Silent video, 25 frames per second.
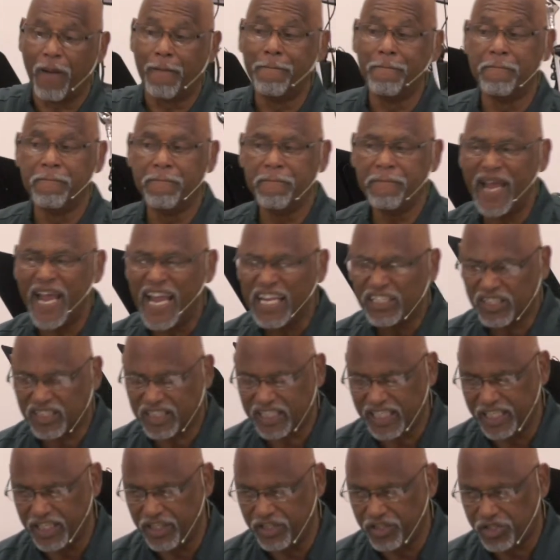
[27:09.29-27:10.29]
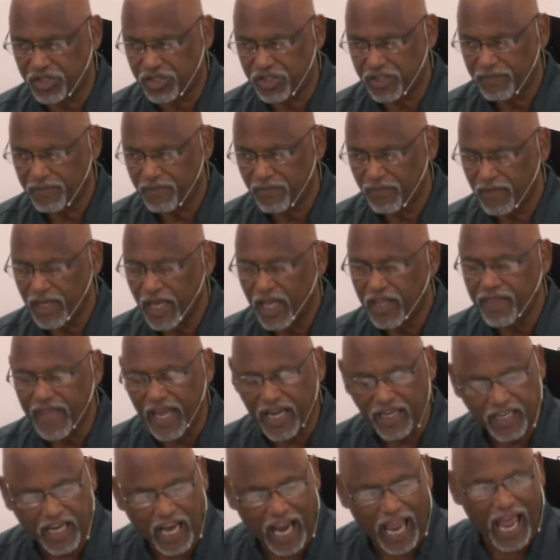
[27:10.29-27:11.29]
the message
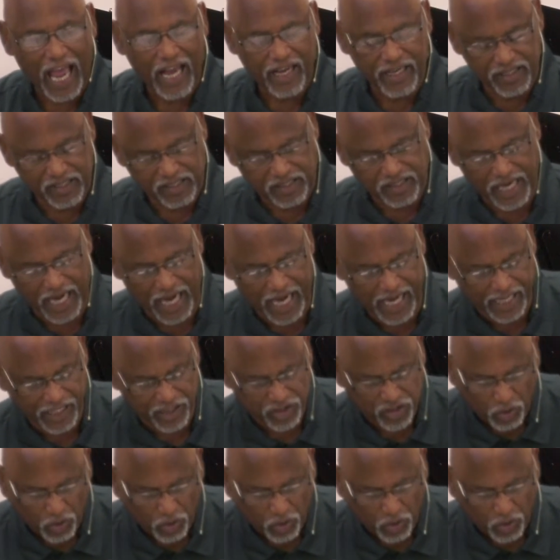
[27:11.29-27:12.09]
that God is saying.